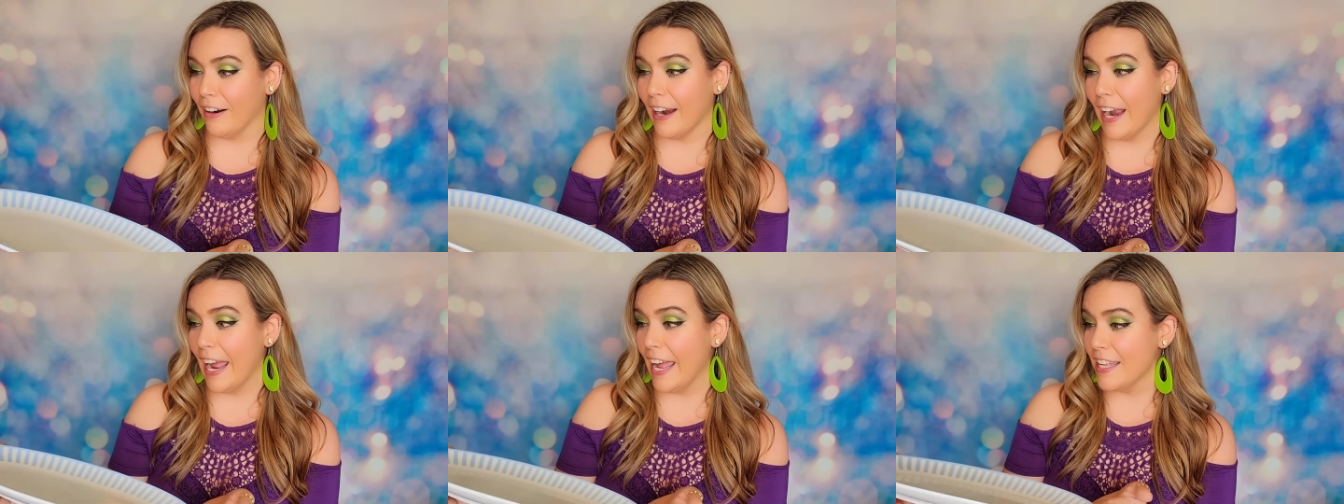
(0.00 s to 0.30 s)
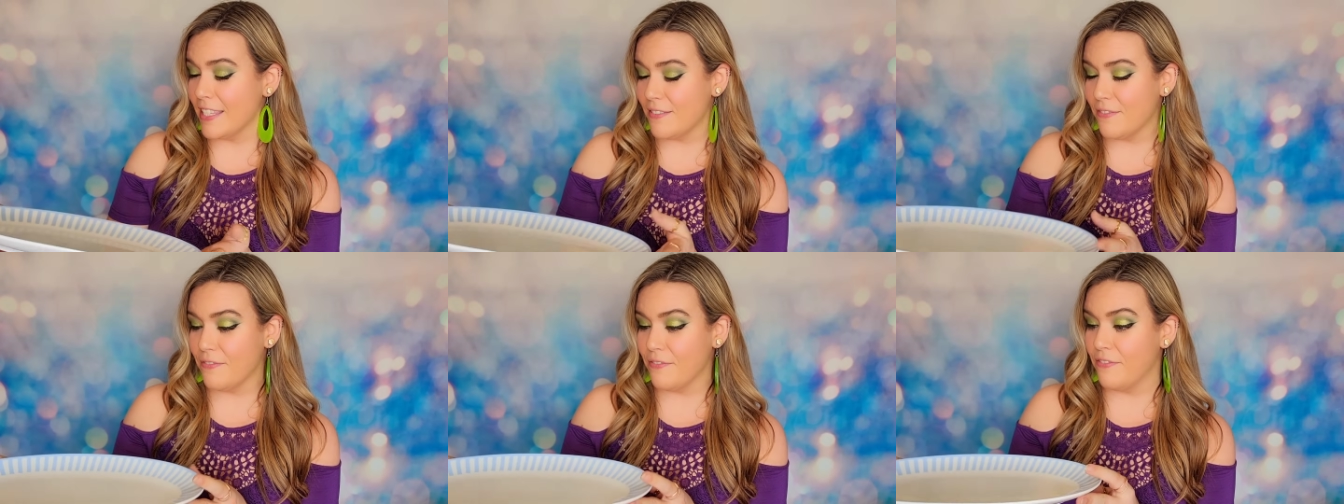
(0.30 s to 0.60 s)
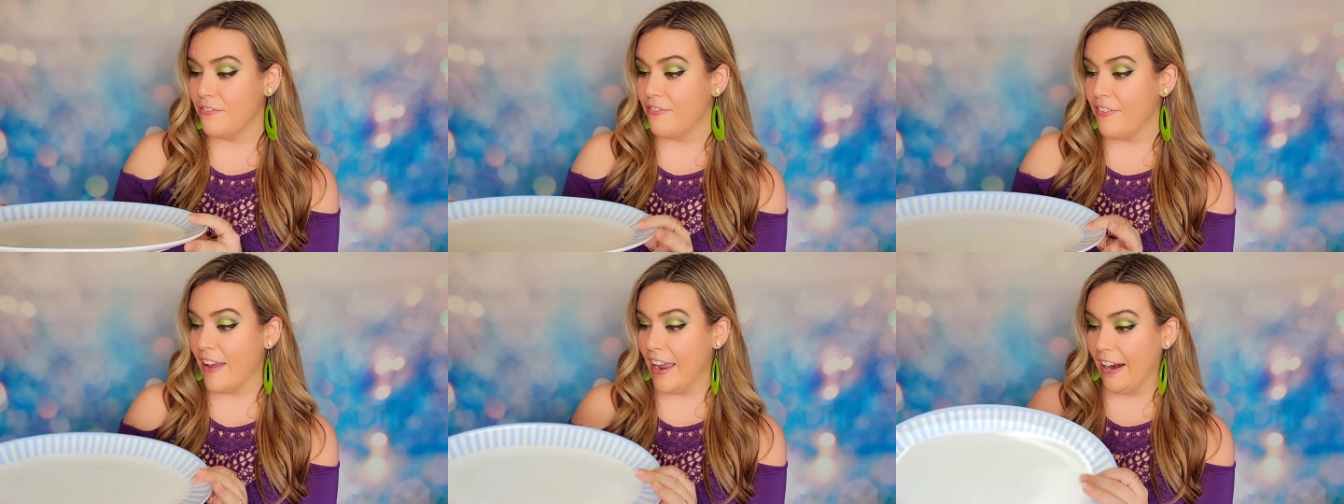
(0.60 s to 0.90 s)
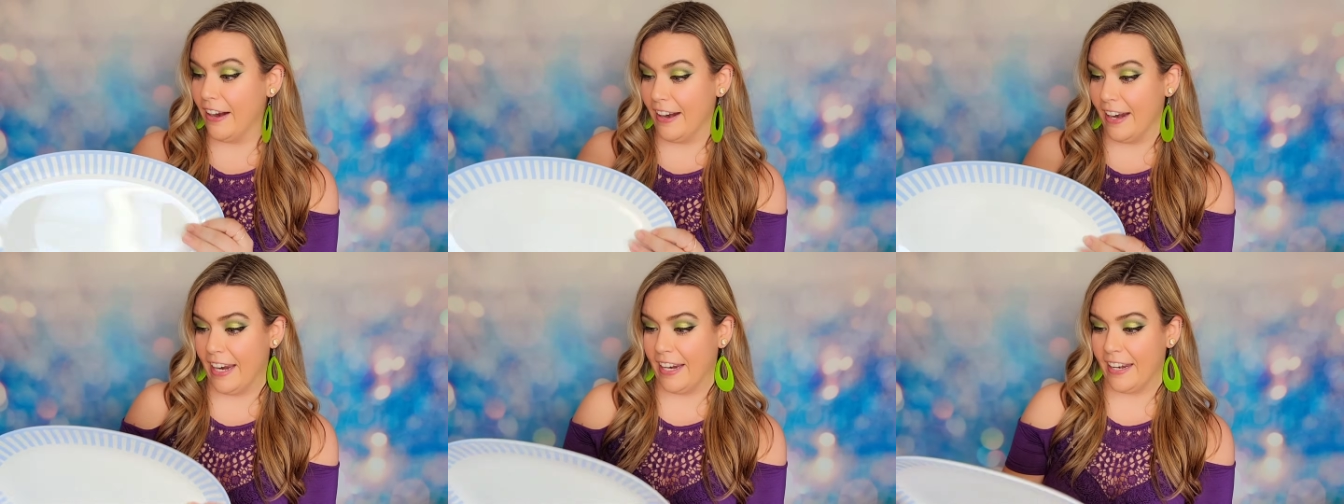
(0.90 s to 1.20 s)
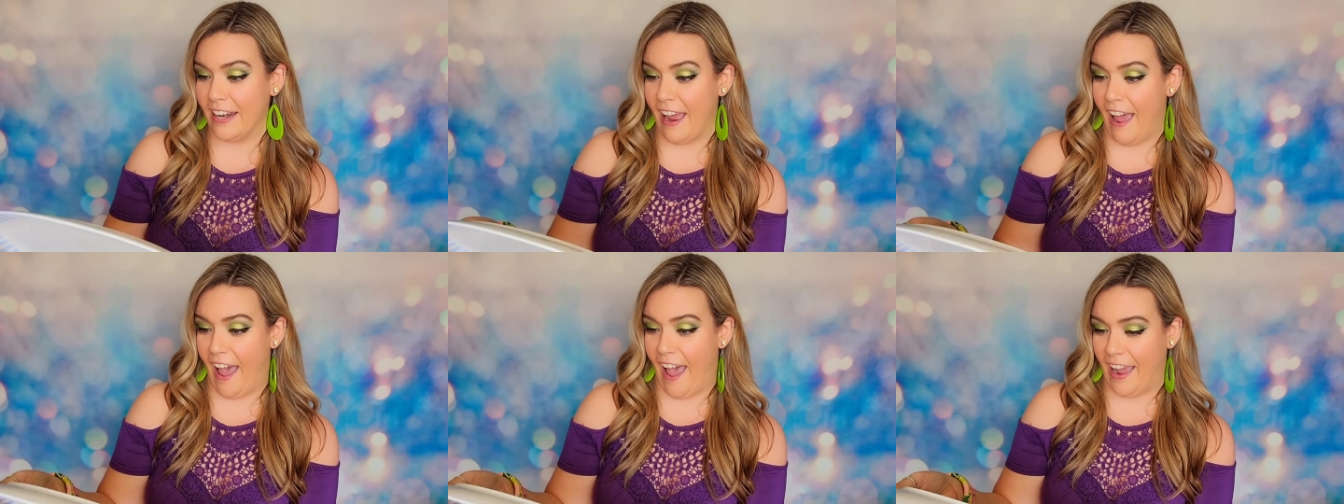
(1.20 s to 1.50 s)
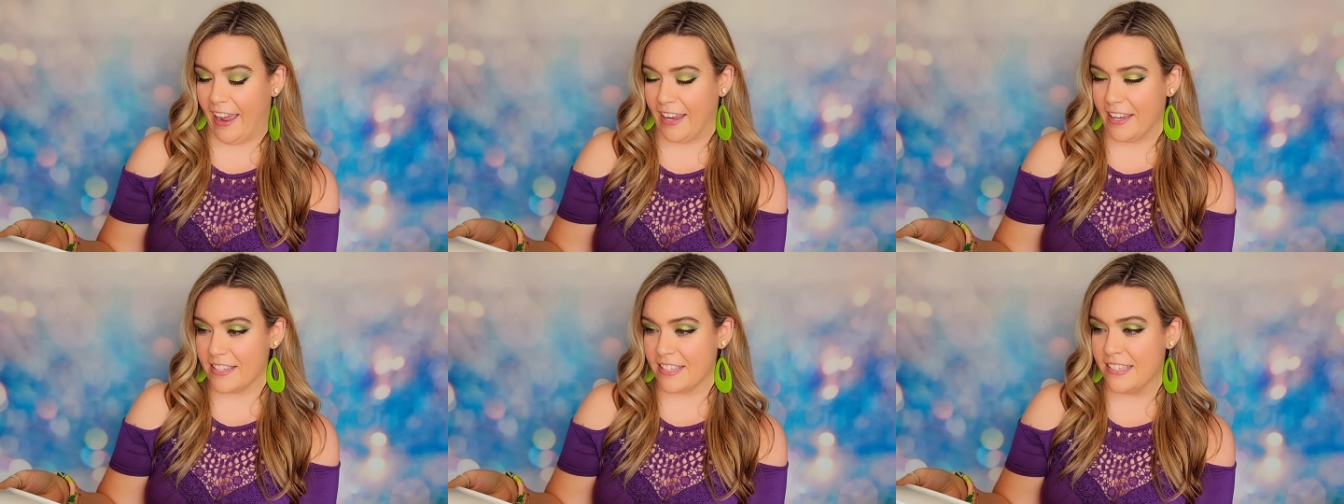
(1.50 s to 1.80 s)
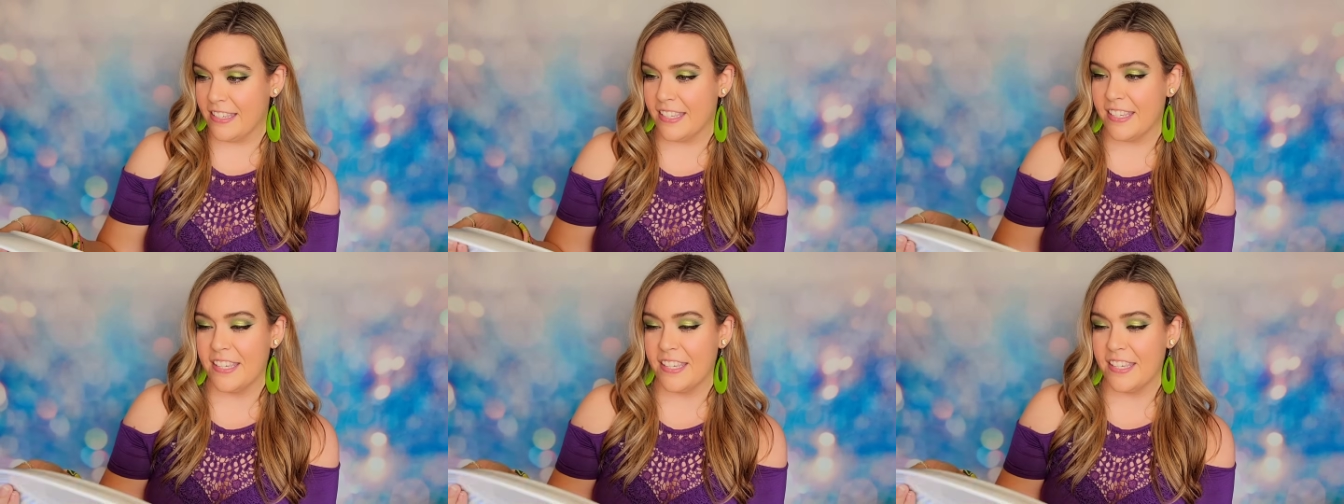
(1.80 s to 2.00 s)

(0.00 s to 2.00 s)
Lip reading: It's very nice.